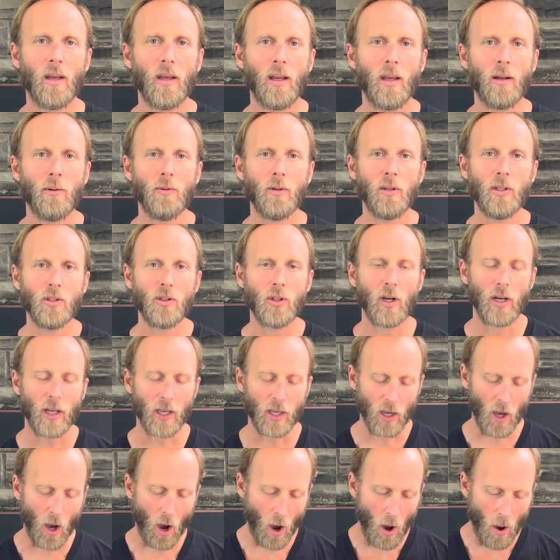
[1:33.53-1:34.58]
And really try to
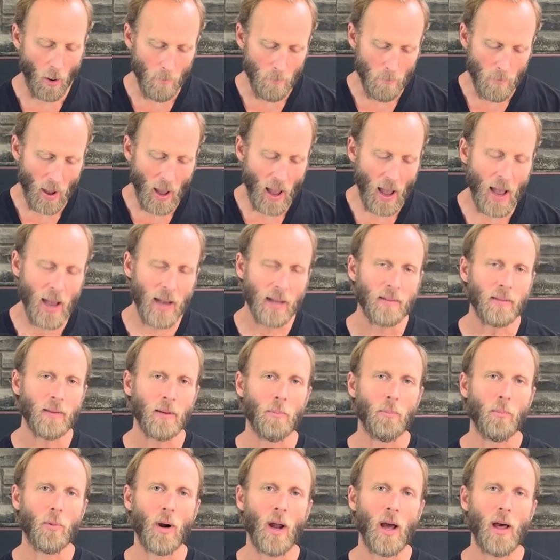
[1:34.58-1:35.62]
compact the
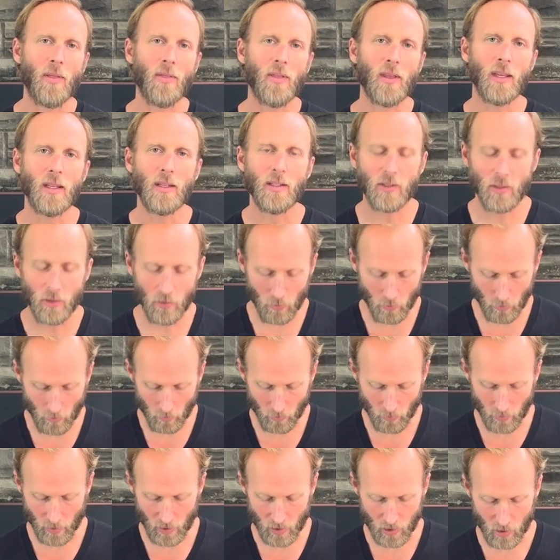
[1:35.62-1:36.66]
breath
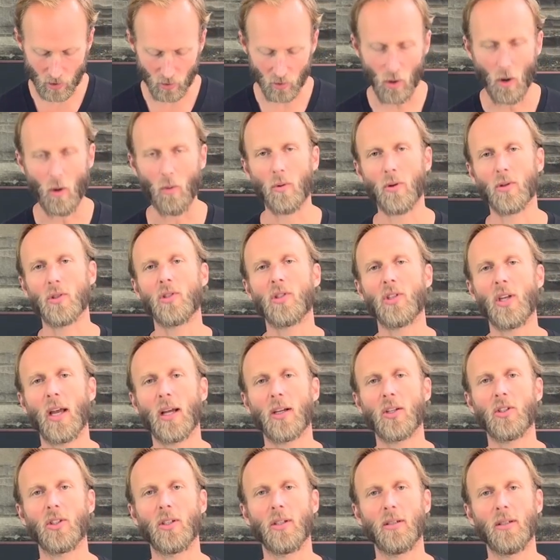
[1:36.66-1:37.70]
into this lower
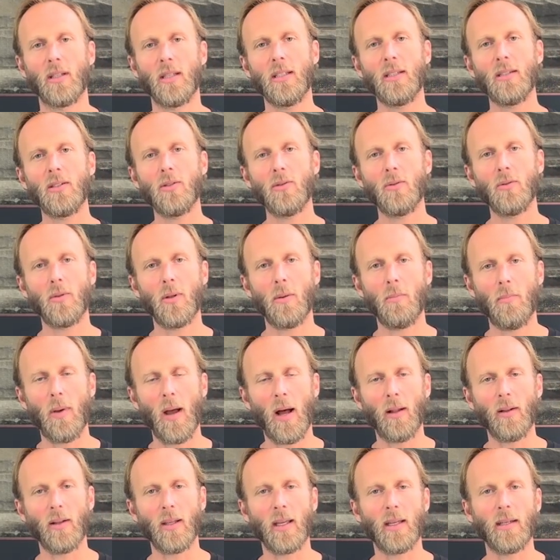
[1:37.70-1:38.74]
section, into the
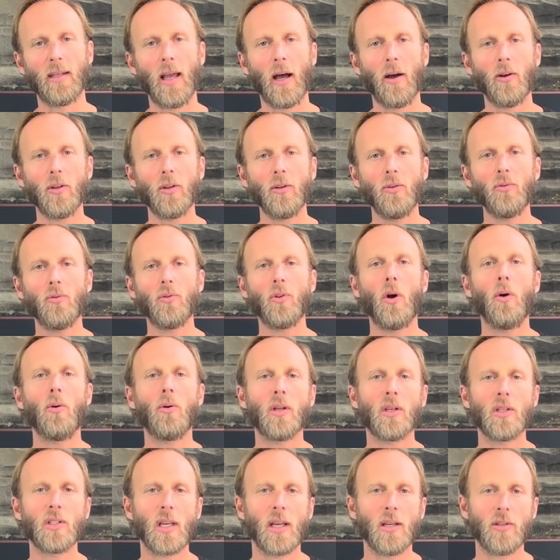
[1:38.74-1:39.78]
belly. And now you'll
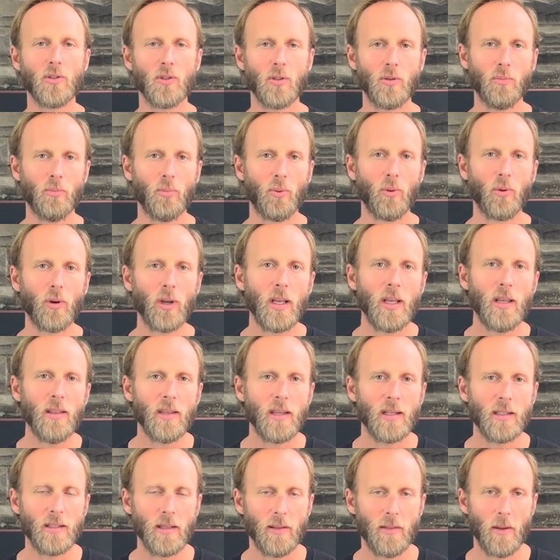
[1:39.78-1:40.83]
notice as you breathe
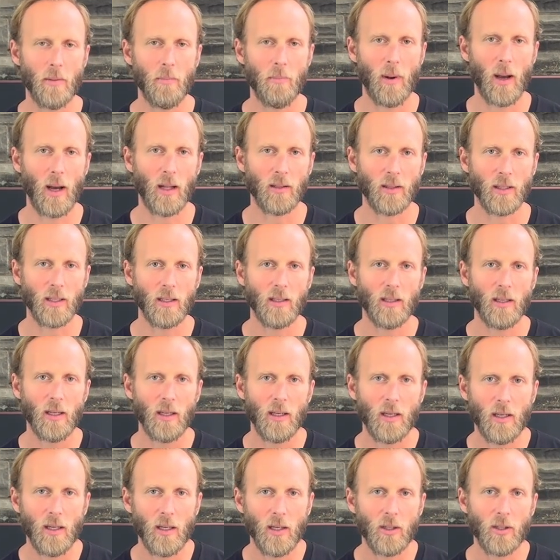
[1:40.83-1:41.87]
into the belly,
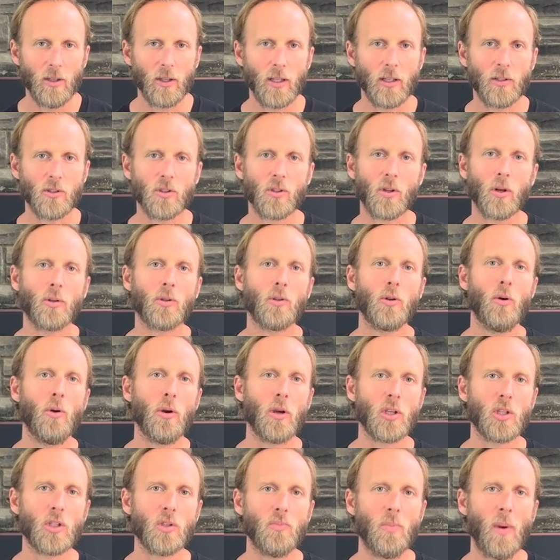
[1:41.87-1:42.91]
you can start to
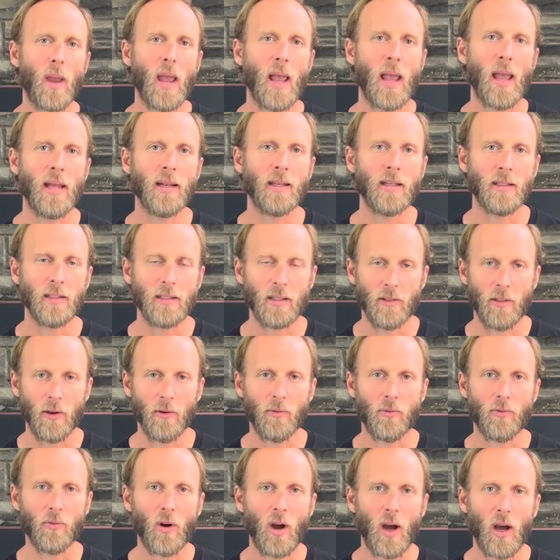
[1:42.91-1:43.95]
expand into the
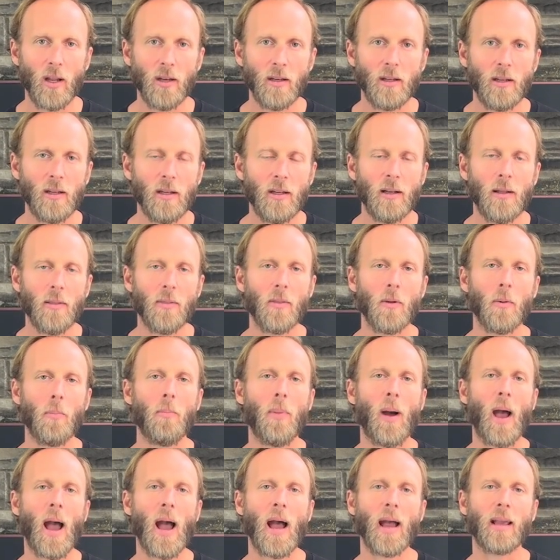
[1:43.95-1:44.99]
front, the
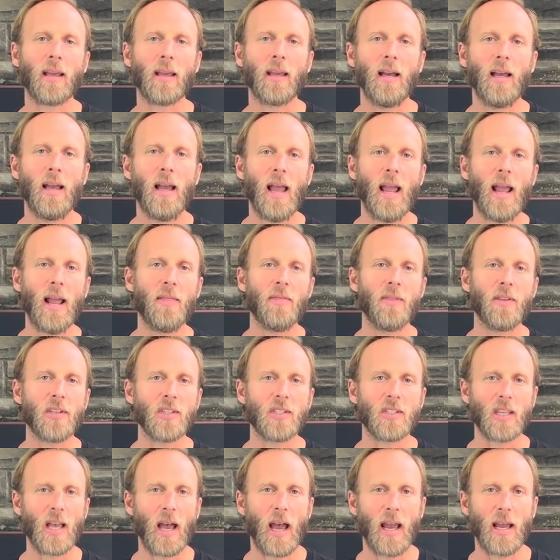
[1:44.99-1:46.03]
back, and the
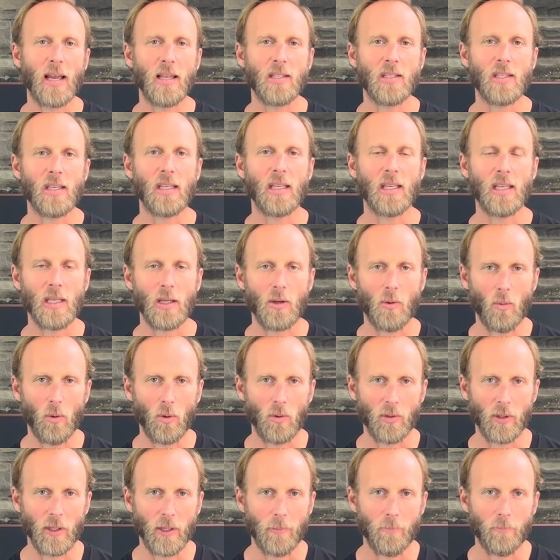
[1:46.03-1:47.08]
sides
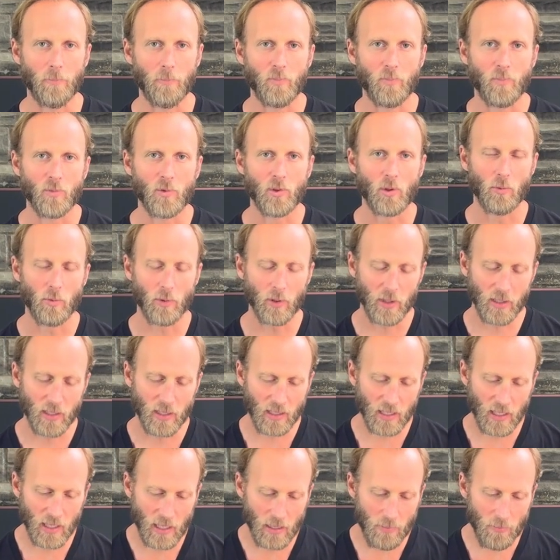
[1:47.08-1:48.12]
equally. So really
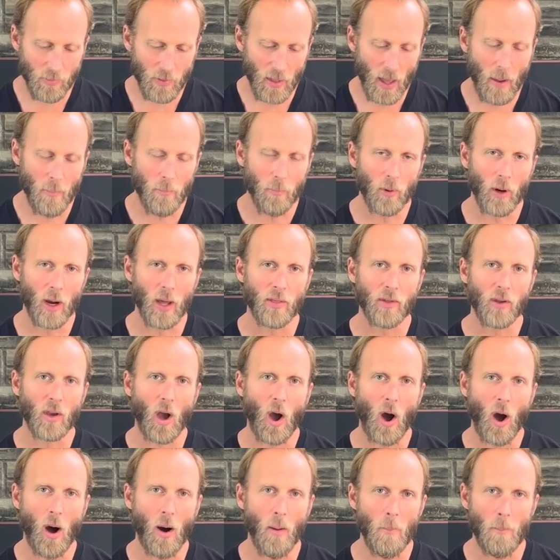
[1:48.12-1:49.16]
keep that breath
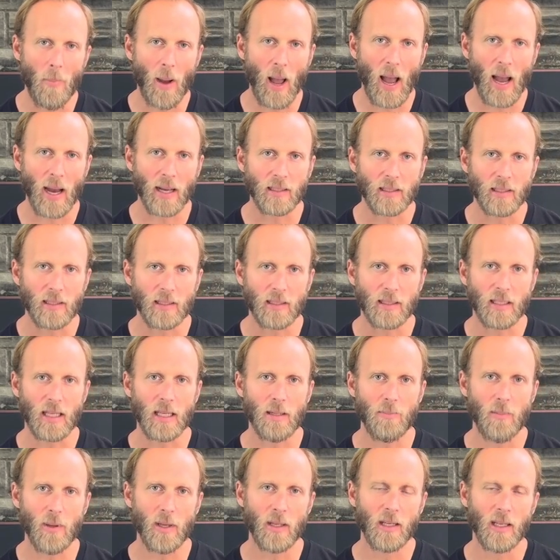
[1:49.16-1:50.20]
compacted,
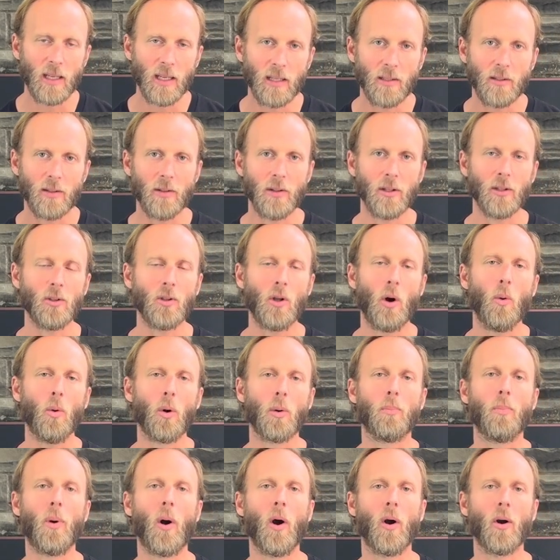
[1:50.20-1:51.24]
keep it into the lower
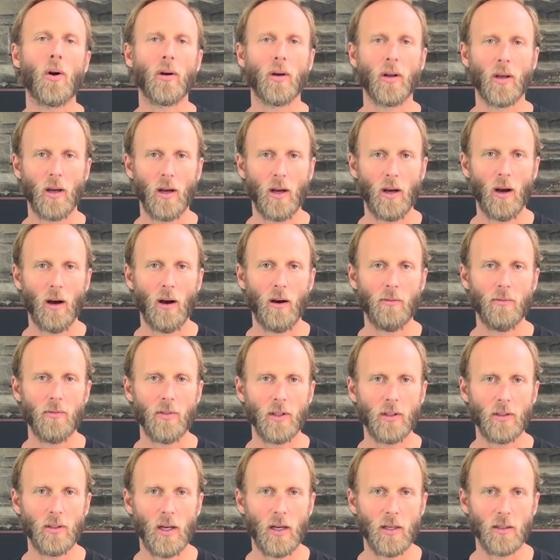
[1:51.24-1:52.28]
part of
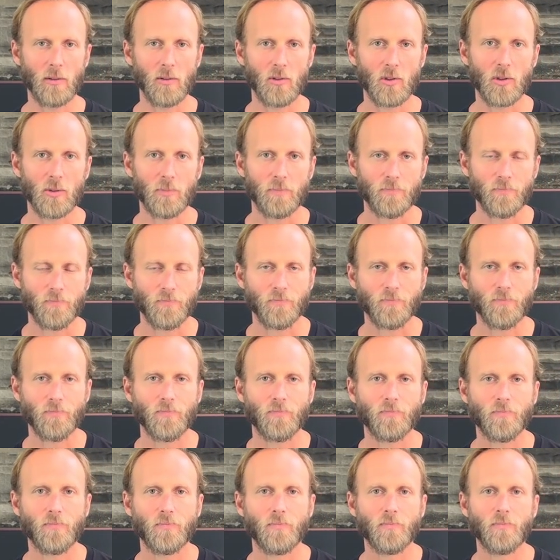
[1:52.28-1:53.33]
the lungs.
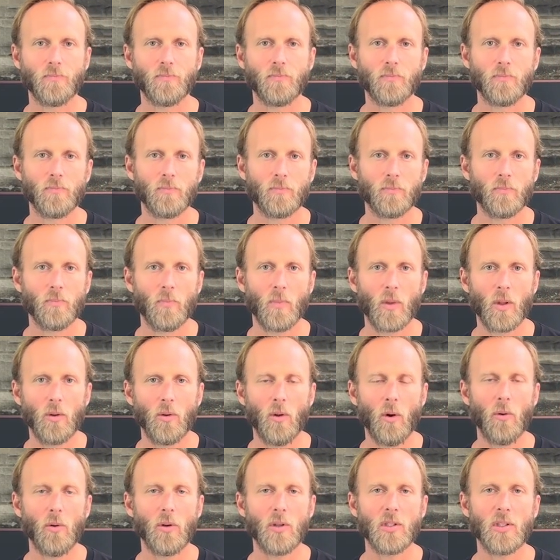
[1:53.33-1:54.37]

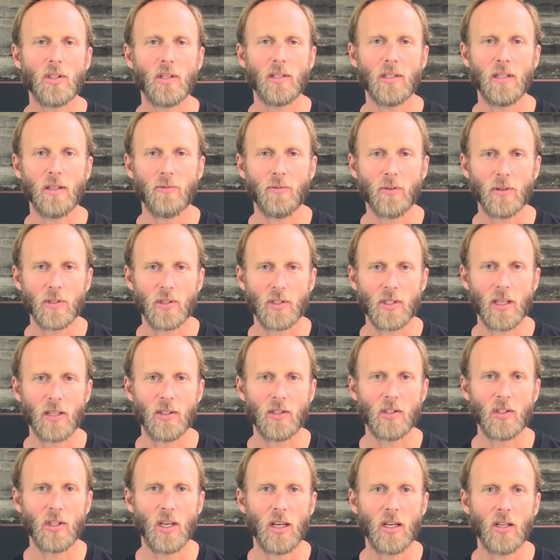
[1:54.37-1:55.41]
Notice the different
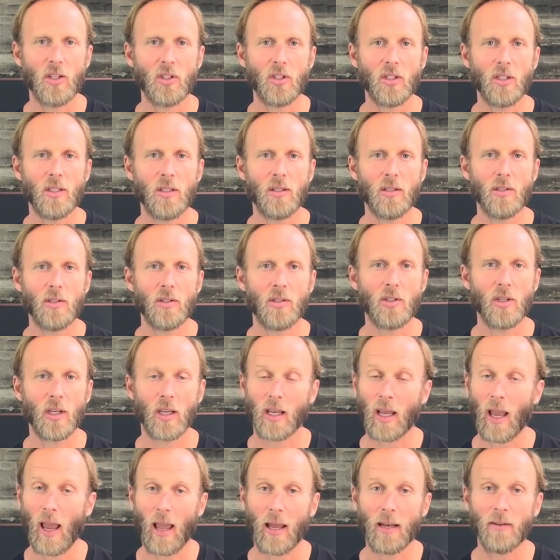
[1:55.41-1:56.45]
sensations.
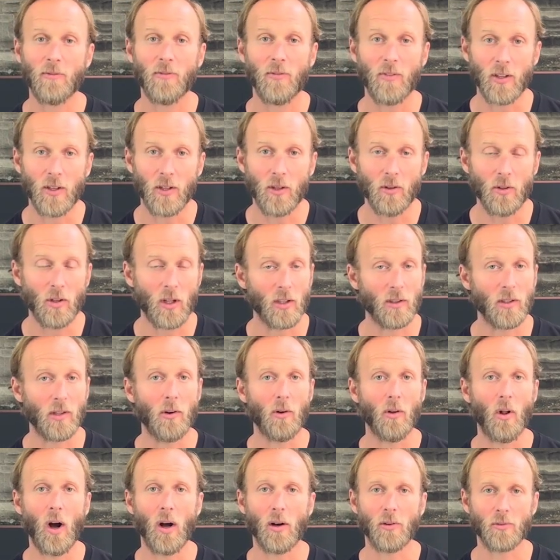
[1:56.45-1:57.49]
It can feel a
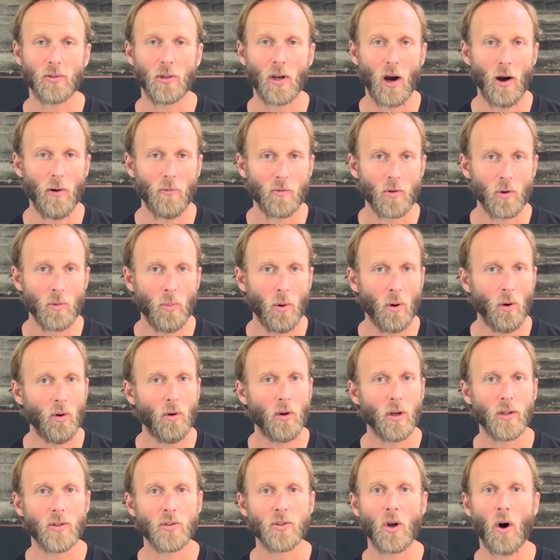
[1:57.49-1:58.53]
little uncomfortable.
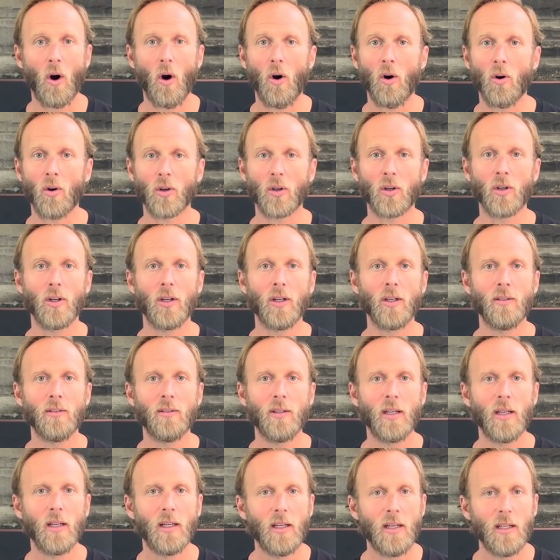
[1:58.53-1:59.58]
It's all good.
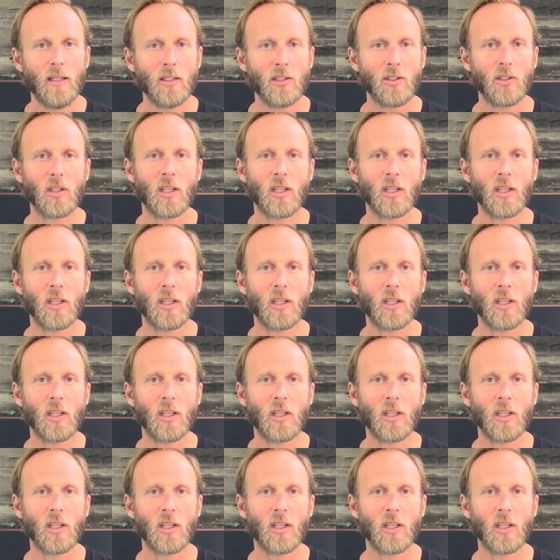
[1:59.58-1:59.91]
Just